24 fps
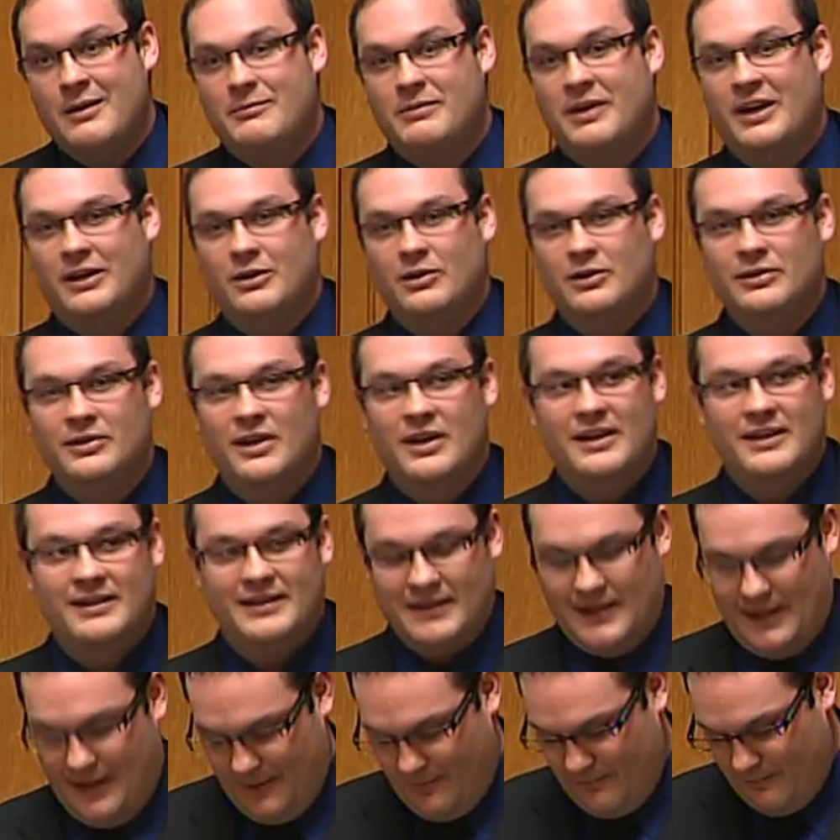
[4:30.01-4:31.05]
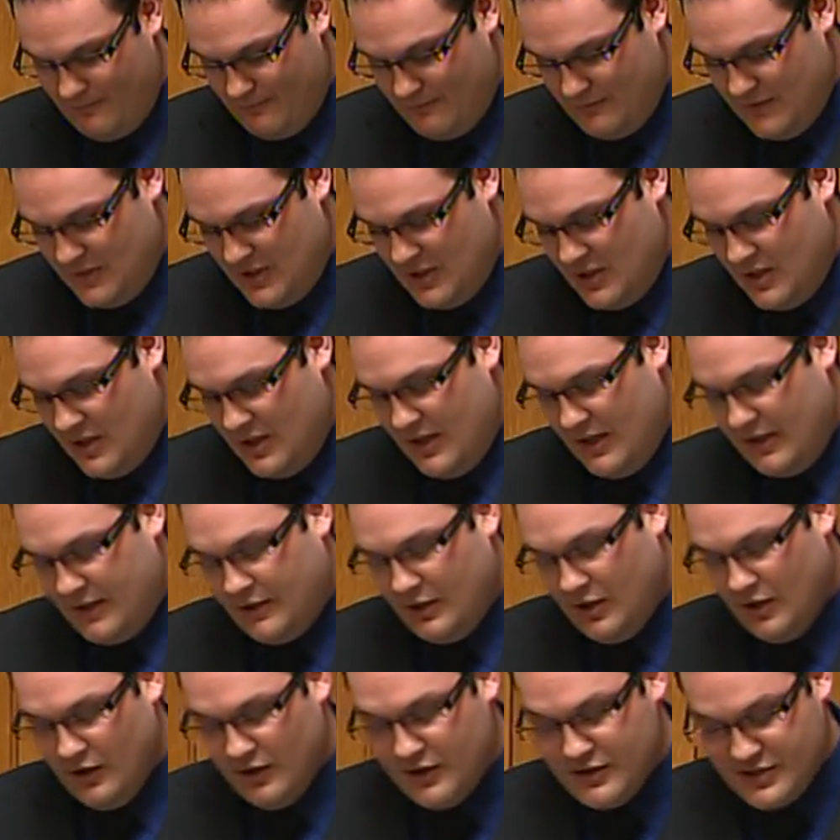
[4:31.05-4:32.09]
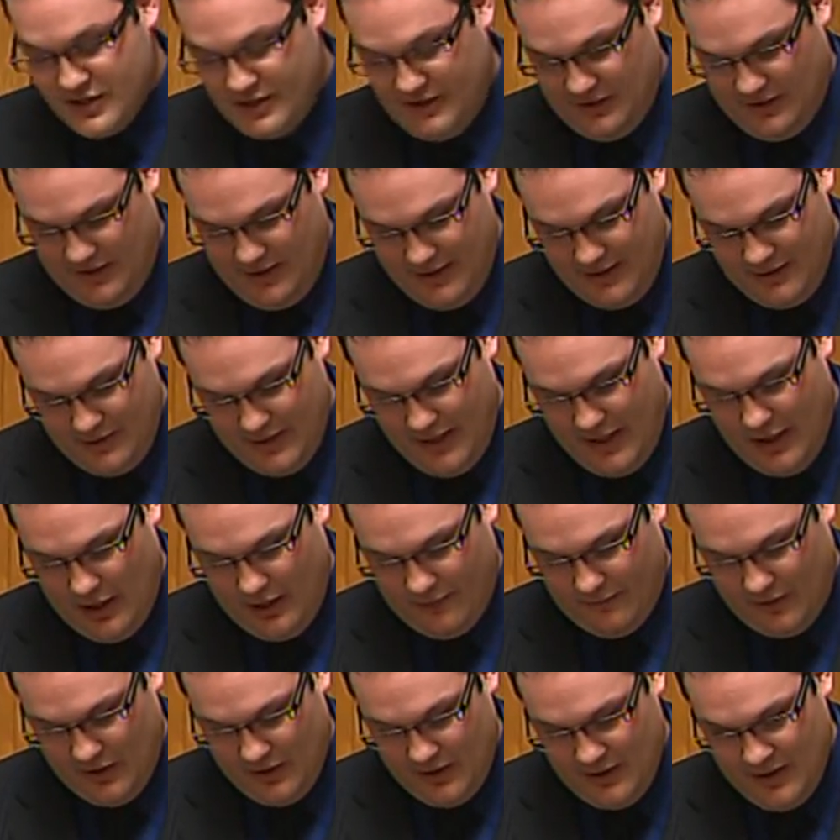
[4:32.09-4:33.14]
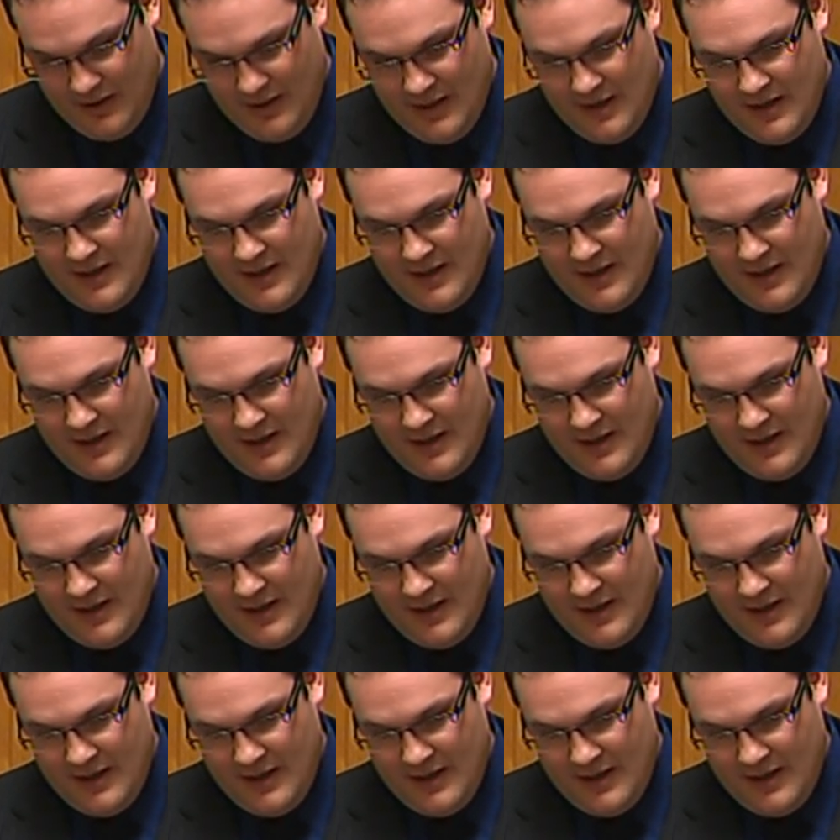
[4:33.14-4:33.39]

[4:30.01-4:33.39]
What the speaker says: But it goes on to say, encouragingly, however,